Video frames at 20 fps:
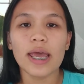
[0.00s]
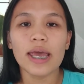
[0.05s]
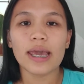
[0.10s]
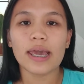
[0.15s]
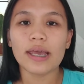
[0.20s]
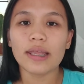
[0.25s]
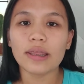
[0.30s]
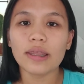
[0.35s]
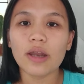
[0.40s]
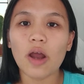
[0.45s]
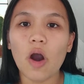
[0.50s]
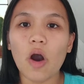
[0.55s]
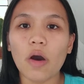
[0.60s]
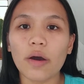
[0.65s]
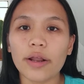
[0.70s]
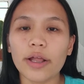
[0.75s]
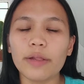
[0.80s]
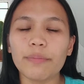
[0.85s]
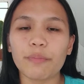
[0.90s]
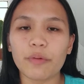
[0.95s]

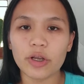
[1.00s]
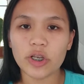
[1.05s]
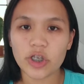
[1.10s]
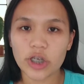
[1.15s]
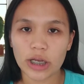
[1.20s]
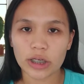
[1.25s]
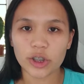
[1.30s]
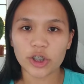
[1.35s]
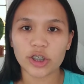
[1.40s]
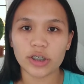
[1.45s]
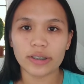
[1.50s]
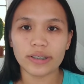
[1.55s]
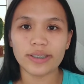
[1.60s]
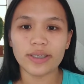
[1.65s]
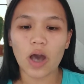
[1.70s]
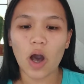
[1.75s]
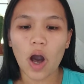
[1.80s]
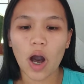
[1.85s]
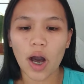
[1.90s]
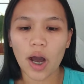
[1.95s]
intraoral
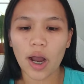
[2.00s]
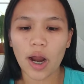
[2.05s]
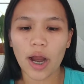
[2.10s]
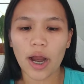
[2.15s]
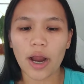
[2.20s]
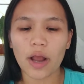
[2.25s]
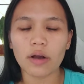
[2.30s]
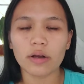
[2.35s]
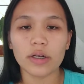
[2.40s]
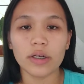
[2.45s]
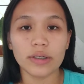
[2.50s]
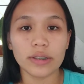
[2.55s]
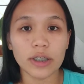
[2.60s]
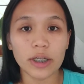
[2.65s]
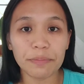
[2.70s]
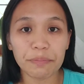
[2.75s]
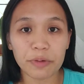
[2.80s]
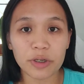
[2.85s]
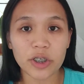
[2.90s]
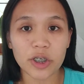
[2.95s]
projections are
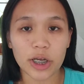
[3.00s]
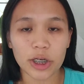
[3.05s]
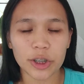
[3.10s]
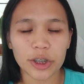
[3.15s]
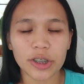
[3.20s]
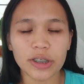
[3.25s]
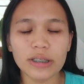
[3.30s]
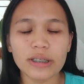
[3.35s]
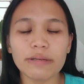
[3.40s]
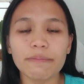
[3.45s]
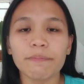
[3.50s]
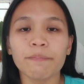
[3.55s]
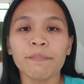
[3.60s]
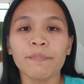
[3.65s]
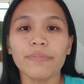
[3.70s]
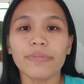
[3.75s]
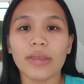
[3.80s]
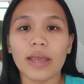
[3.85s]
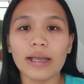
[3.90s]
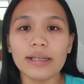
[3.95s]
occlusal projections,
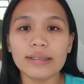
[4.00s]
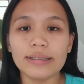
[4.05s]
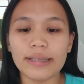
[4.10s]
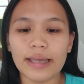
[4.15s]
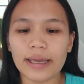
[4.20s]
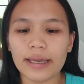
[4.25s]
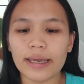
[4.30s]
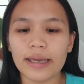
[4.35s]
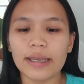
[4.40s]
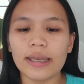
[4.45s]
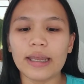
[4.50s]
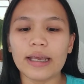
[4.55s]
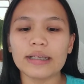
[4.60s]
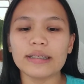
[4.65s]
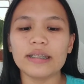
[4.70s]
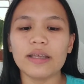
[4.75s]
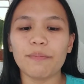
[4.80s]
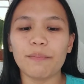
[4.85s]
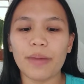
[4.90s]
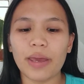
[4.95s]
and second
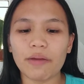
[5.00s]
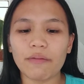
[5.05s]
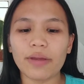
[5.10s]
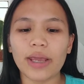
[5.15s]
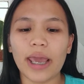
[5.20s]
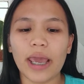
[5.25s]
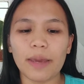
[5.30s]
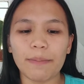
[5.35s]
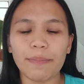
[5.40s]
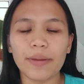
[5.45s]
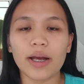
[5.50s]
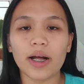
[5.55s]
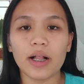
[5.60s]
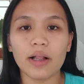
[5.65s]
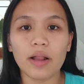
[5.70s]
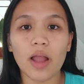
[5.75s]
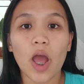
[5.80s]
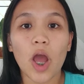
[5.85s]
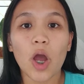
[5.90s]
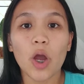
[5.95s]
is the
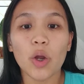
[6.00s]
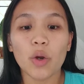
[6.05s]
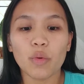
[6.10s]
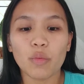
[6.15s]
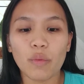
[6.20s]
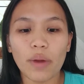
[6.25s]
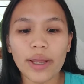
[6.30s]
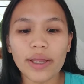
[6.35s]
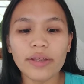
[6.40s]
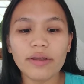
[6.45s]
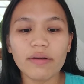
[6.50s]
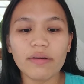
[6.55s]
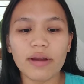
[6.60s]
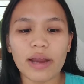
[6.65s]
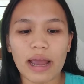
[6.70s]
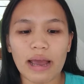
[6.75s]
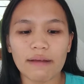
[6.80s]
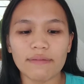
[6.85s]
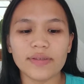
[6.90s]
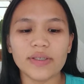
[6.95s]
periapical
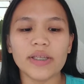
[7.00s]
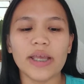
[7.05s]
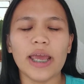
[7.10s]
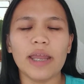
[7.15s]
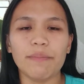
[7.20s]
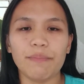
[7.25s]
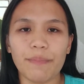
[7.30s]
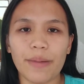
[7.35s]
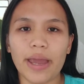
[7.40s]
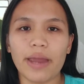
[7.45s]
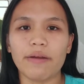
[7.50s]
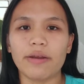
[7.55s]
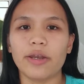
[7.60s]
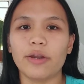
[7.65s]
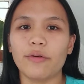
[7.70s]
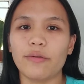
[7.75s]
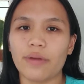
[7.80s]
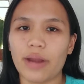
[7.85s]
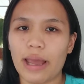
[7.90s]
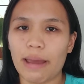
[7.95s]
radiographs and
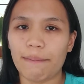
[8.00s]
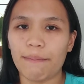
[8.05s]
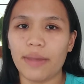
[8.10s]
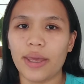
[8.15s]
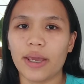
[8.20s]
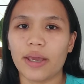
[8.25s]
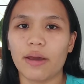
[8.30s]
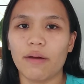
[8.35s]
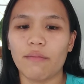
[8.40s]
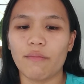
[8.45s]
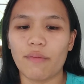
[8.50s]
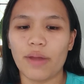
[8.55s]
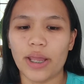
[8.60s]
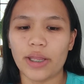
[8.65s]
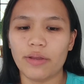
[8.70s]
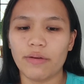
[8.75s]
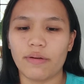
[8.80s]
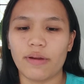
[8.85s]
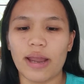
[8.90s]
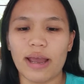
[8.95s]
panoramic
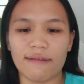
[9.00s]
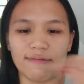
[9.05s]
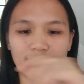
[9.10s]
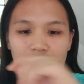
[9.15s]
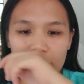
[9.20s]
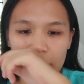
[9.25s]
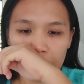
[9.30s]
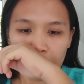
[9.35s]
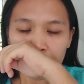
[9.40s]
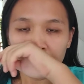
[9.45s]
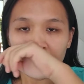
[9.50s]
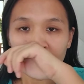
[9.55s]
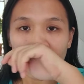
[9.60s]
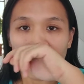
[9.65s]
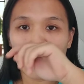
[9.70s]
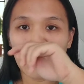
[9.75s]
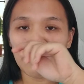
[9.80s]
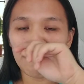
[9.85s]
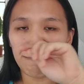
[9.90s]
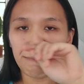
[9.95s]
radiographs.
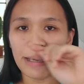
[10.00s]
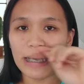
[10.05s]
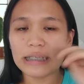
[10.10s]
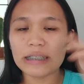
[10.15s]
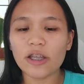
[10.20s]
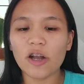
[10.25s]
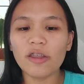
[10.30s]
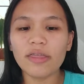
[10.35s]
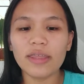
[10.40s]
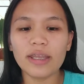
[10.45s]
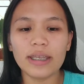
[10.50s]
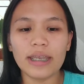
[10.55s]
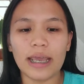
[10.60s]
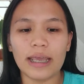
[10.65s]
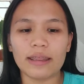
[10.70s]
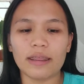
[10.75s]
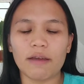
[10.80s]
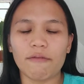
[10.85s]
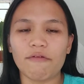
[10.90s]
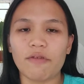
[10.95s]
And based on the
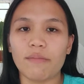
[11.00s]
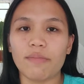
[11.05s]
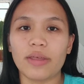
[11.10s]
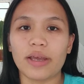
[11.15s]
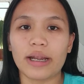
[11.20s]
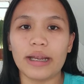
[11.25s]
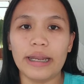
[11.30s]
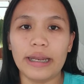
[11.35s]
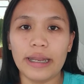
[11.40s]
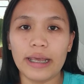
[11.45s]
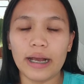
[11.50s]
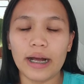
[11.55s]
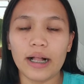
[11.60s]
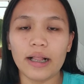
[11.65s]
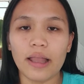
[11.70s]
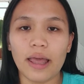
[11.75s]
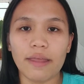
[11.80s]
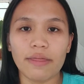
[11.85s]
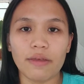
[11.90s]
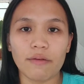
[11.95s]
data from the
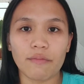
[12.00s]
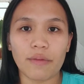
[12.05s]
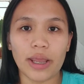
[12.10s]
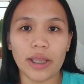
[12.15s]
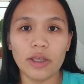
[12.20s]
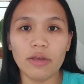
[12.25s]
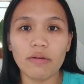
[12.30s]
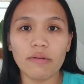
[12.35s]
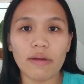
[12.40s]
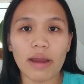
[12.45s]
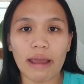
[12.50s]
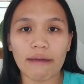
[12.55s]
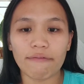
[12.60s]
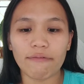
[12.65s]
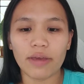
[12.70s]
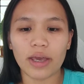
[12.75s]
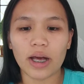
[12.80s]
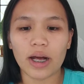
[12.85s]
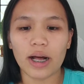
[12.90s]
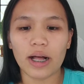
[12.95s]
clinical and the
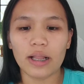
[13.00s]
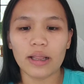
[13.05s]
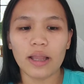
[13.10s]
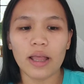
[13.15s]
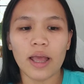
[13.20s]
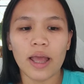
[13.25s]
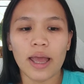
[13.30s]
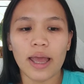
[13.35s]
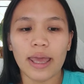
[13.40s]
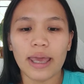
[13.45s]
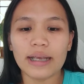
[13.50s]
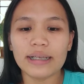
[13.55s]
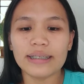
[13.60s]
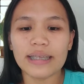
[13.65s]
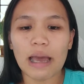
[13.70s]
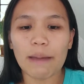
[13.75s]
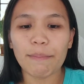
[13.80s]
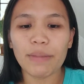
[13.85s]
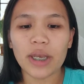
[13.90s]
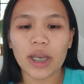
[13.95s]
radiographical
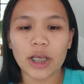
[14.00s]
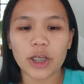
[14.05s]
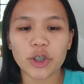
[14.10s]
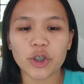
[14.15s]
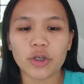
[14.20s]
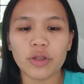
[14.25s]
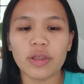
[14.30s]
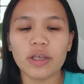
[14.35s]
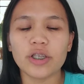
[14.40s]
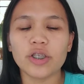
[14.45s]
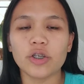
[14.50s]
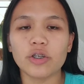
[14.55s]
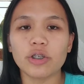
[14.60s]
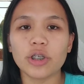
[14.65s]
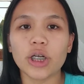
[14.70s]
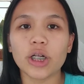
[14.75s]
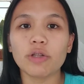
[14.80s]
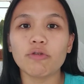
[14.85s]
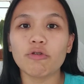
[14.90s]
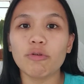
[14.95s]
examination, the
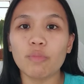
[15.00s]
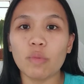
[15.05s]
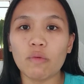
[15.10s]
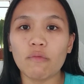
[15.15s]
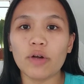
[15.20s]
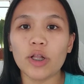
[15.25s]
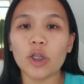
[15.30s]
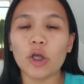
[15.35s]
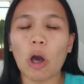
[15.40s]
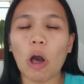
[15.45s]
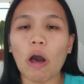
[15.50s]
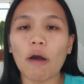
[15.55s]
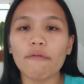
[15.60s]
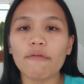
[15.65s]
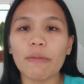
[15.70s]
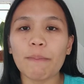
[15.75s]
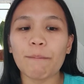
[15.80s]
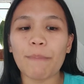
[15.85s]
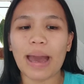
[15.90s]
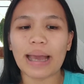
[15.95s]
surgical removal
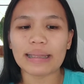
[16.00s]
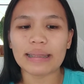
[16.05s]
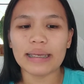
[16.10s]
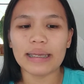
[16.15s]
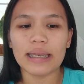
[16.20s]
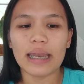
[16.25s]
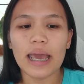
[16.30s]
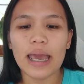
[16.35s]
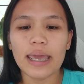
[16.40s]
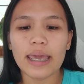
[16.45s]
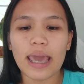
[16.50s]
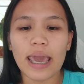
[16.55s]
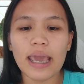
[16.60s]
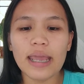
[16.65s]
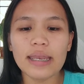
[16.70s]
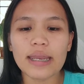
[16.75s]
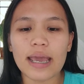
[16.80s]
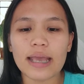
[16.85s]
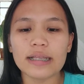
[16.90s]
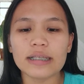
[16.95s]
of impacted
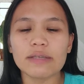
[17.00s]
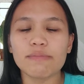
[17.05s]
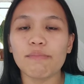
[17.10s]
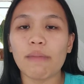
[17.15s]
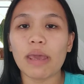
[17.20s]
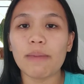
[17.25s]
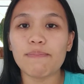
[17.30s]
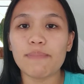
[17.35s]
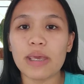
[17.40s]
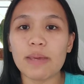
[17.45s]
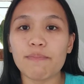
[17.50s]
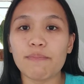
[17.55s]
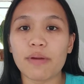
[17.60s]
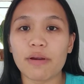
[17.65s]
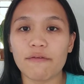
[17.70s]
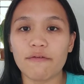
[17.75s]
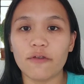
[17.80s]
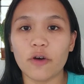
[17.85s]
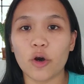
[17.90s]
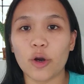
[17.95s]
canines may be
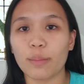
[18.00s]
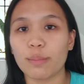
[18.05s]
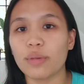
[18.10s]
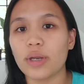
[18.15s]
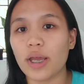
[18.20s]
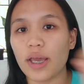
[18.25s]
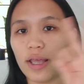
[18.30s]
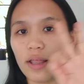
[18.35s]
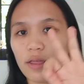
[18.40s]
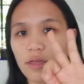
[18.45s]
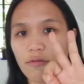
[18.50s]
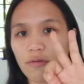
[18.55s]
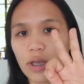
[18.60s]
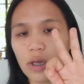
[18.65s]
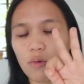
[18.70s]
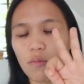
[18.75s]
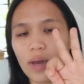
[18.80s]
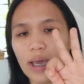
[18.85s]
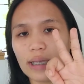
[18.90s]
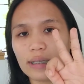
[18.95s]
performed in
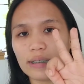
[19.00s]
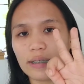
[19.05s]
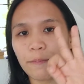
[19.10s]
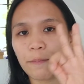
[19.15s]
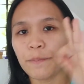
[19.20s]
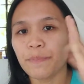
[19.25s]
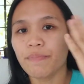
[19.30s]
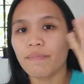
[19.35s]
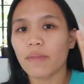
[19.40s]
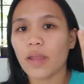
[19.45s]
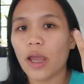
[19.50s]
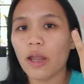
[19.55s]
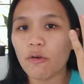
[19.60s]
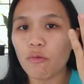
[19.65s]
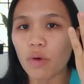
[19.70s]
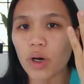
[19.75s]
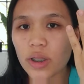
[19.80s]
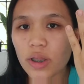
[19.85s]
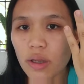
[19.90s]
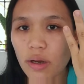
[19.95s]
3 ways.
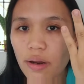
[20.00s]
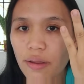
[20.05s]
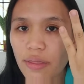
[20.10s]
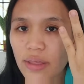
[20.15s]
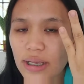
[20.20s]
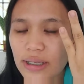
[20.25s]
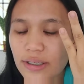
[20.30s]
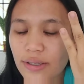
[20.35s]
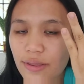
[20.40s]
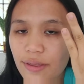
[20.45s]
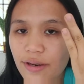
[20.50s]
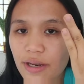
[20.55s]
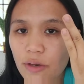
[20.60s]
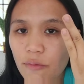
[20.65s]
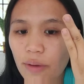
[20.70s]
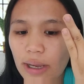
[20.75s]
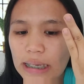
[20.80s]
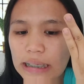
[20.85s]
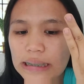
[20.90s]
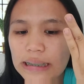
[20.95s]
And what are these 3
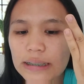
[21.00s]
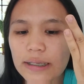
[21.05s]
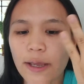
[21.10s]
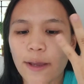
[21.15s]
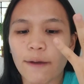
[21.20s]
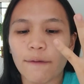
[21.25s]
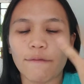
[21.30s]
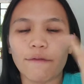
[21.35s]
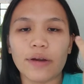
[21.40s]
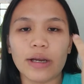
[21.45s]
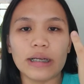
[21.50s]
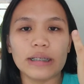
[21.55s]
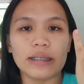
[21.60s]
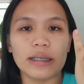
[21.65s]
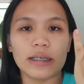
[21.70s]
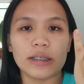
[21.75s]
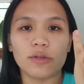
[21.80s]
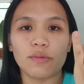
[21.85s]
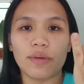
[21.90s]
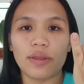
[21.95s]
ways?
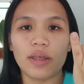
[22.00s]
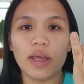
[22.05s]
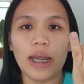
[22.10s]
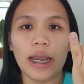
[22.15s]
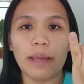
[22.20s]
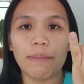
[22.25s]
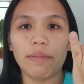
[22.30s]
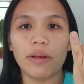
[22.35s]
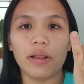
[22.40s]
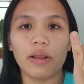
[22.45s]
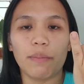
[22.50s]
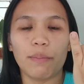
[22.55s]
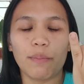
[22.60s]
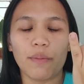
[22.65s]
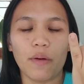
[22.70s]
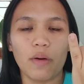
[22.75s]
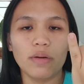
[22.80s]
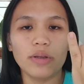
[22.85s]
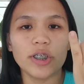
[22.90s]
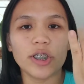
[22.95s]
First is with the labial
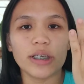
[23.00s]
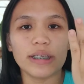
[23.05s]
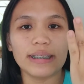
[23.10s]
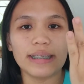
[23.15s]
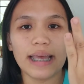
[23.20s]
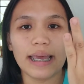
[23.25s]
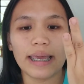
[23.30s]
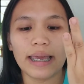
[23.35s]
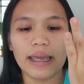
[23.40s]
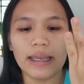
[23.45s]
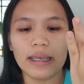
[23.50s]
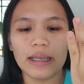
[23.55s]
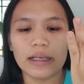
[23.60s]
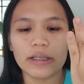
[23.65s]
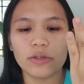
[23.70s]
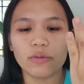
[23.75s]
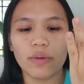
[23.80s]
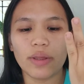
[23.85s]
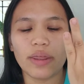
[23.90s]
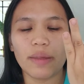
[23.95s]
approach, second
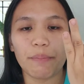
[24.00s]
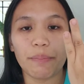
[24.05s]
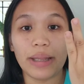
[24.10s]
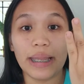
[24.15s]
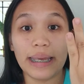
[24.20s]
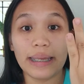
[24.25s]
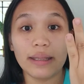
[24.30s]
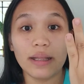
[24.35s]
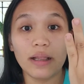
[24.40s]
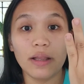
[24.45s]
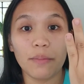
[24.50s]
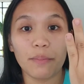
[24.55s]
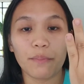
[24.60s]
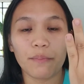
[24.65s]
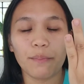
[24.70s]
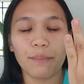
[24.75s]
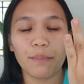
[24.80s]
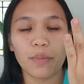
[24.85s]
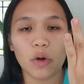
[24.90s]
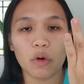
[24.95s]
is with the palatal
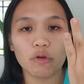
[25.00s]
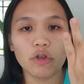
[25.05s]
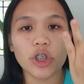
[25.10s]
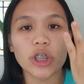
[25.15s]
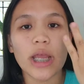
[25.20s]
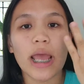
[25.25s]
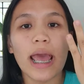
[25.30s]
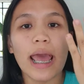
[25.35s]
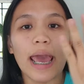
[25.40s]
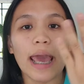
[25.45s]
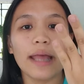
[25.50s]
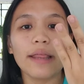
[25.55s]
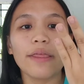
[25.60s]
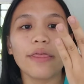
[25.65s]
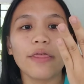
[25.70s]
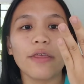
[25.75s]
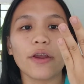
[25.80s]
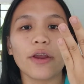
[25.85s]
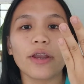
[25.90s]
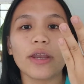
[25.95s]
approach, and
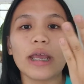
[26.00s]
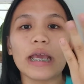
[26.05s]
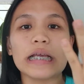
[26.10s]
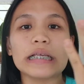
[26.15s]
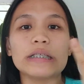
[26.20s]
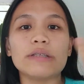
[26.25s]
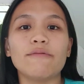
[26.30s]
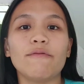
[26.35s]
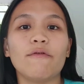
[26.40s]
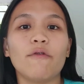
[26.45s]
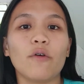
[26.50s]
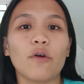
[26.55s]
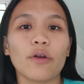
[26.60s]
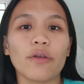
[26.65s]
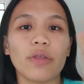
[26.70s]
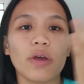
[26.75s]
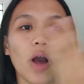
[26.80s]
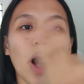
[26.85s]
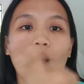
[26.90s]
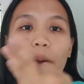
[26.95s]
third is
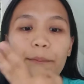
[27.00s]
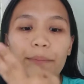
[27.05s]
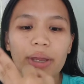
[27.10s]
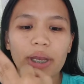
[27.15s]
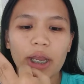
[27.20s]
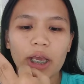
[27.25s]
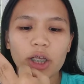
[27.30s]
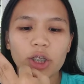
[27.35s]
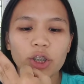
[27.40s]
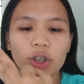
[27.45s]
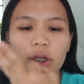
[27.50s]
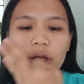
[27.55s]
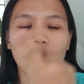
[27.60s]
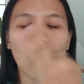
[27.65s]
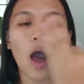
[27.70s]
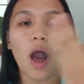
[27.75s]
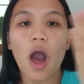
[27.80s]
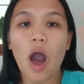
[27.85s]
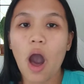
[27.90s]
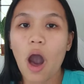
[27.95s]
for the
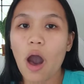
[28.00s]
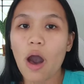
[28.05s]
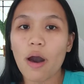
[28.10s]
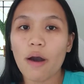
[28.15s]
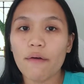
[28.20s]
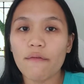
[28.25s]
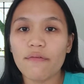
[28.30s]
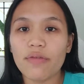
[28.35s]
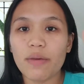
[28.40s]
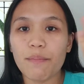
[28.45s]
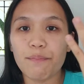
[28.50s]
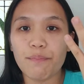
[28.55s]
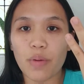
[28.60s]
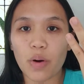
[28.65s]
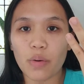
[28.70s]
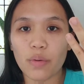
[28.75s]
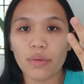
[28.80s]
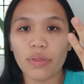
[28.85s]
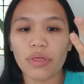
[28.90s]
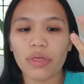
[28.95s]
combination of the
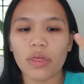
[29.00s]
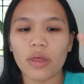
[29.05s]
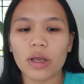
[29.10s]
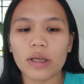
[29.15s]
both